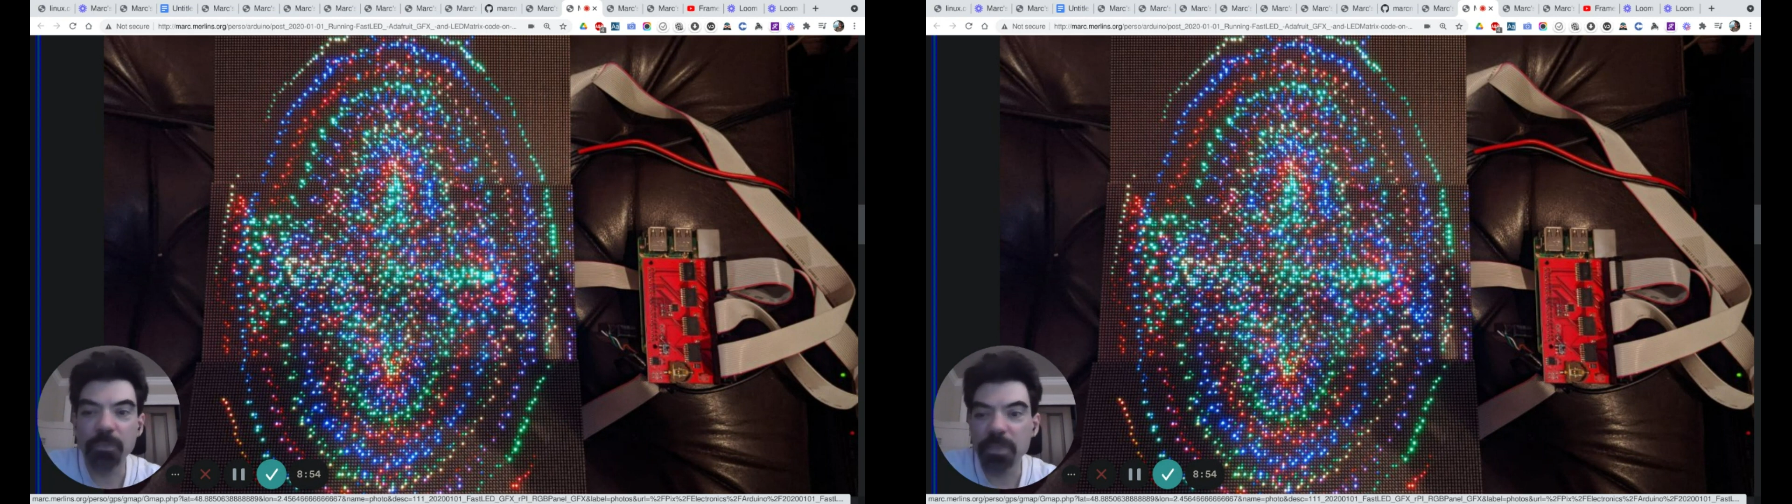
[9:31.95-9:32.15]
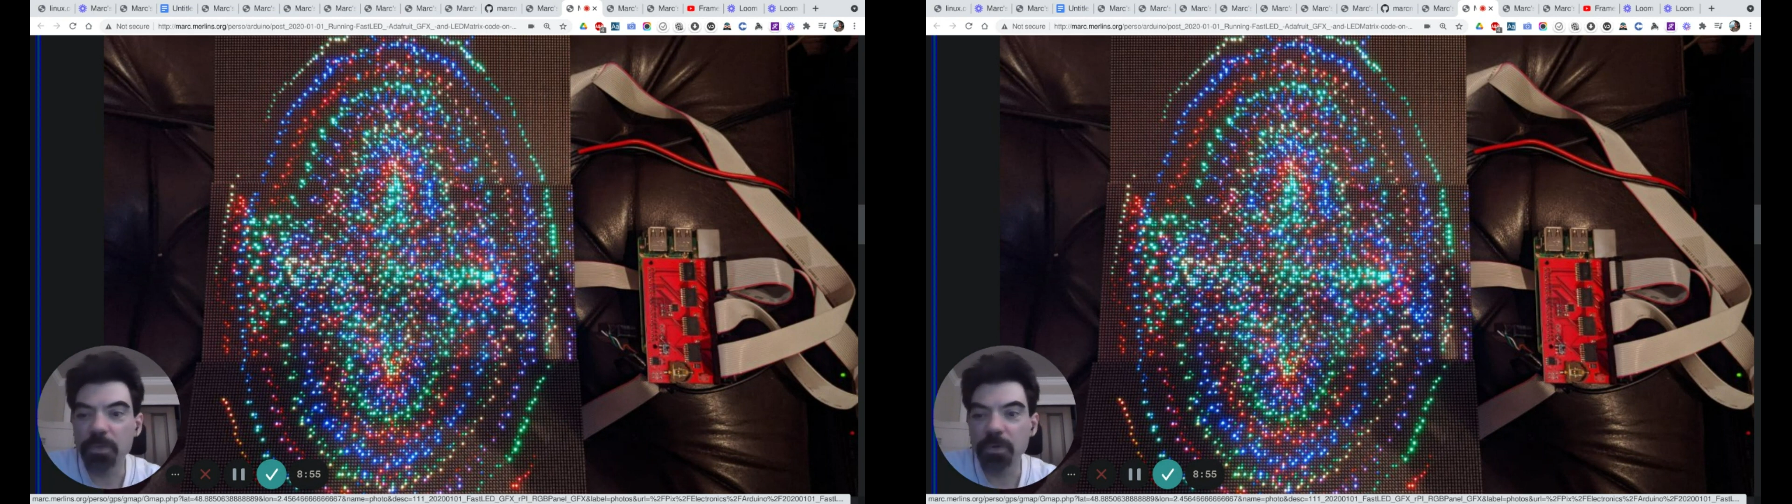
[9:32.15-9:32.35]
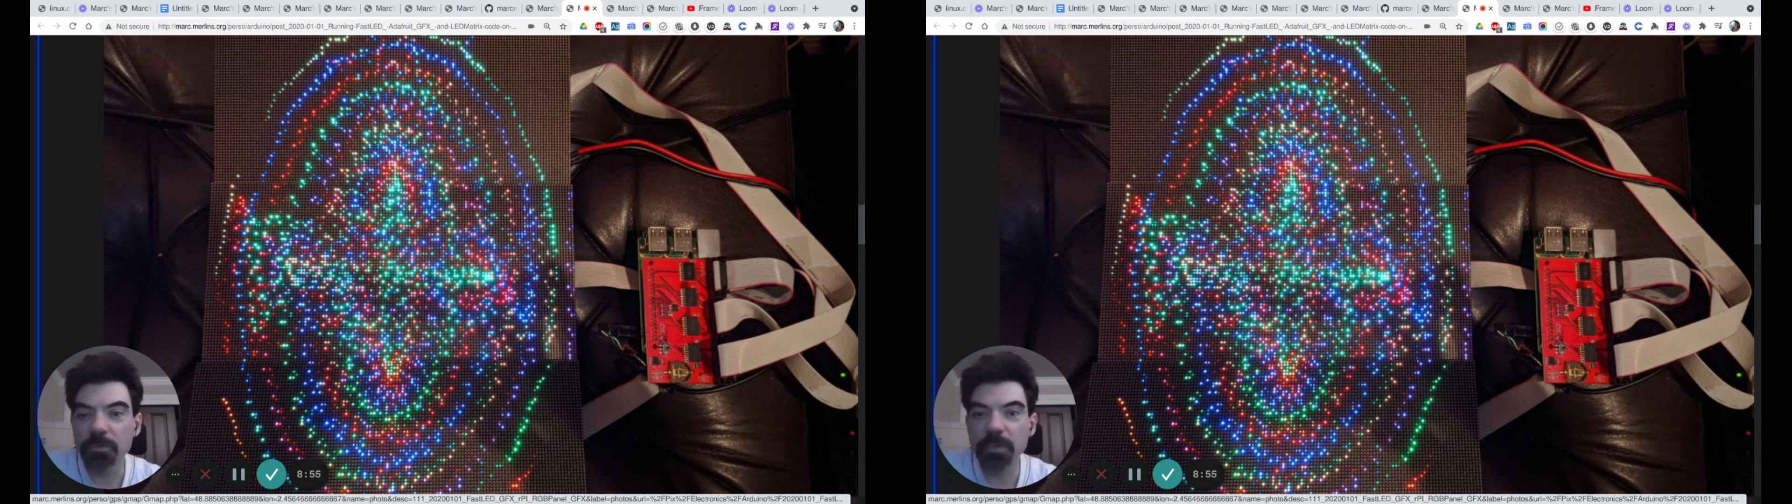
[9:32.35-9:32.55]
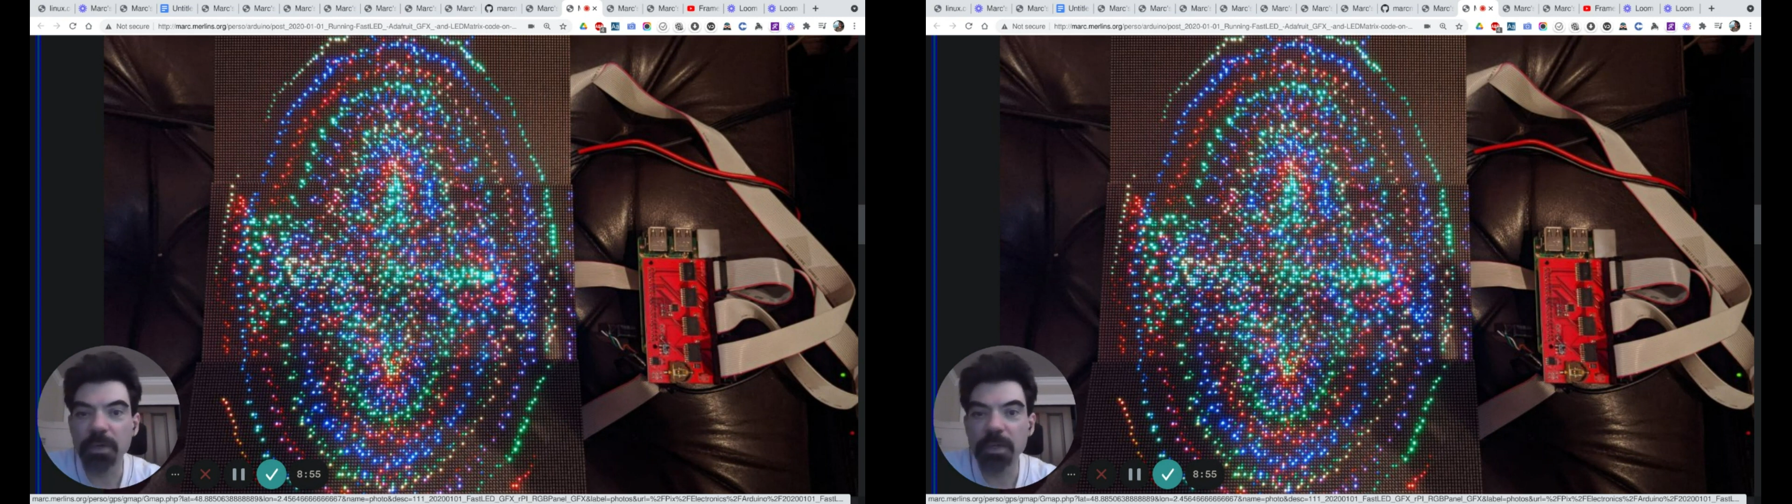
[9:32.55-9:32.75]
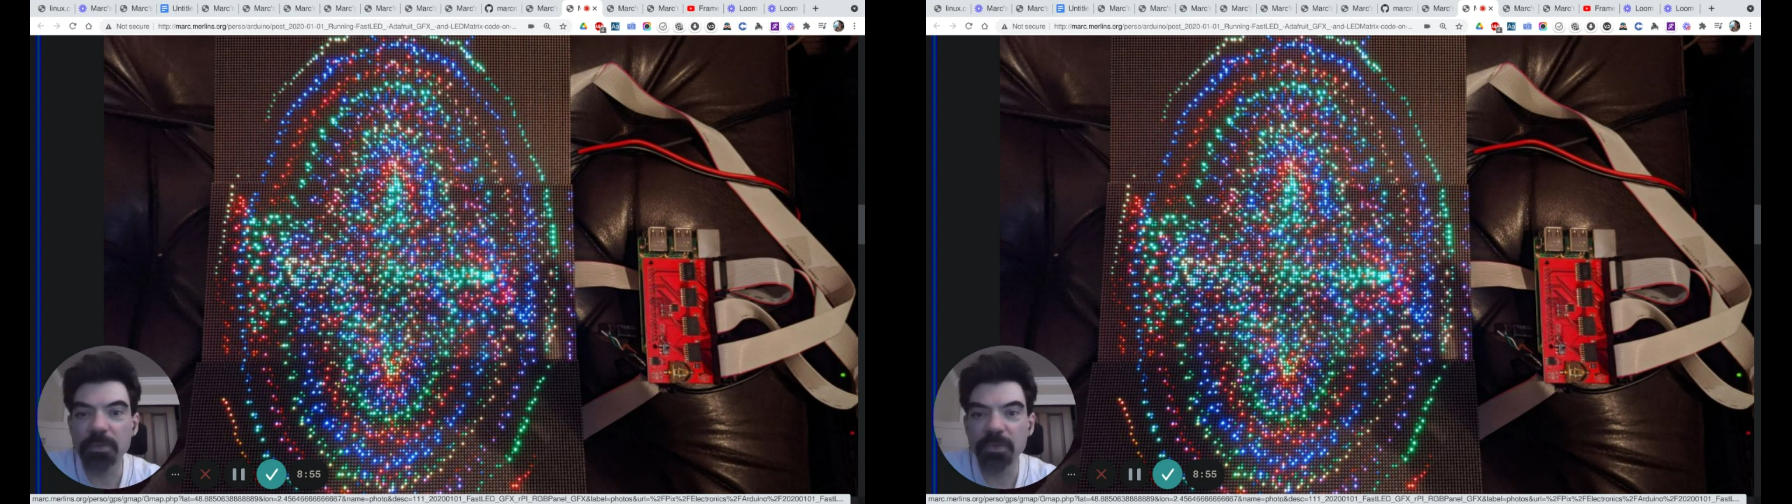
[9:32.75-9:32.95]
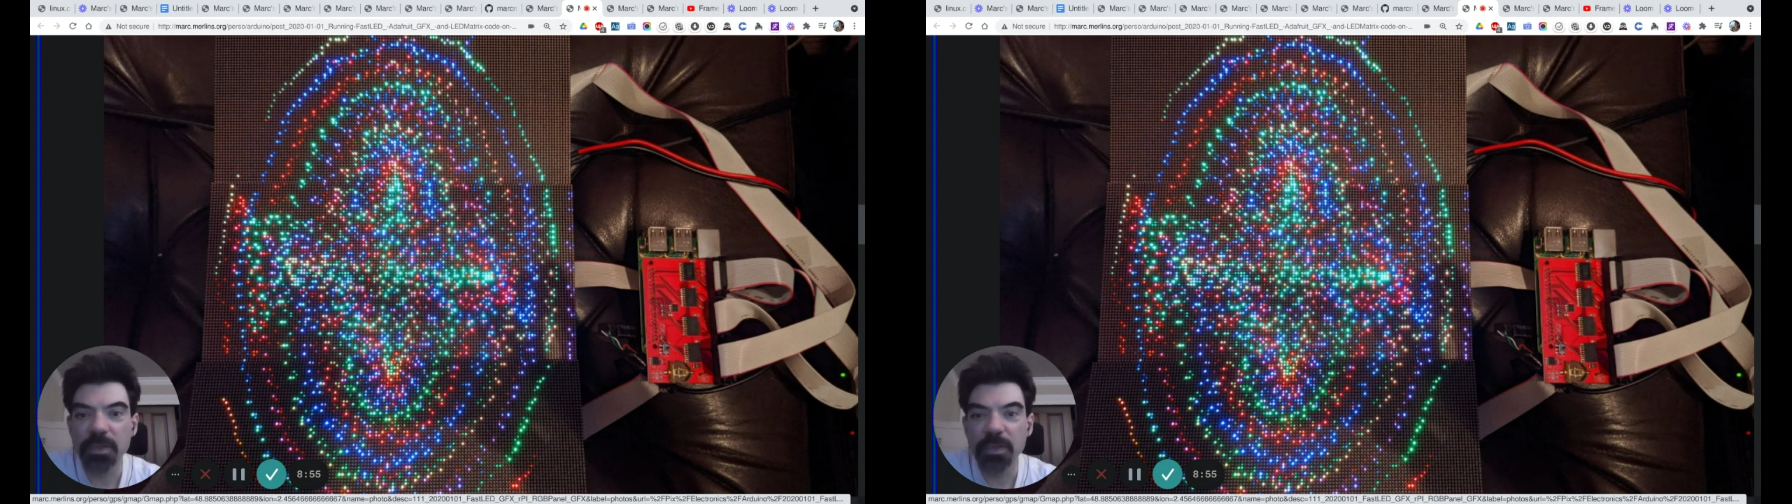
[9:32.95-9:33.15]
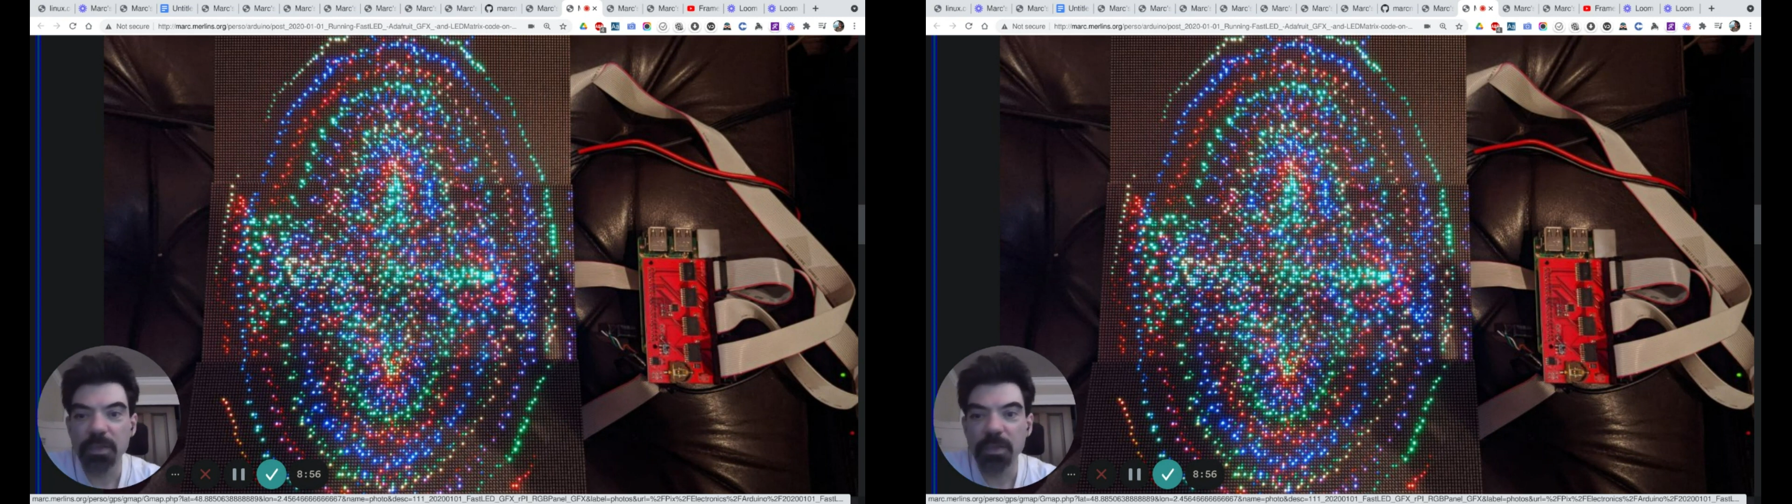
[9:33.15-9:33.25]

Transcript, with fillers: with no rewrite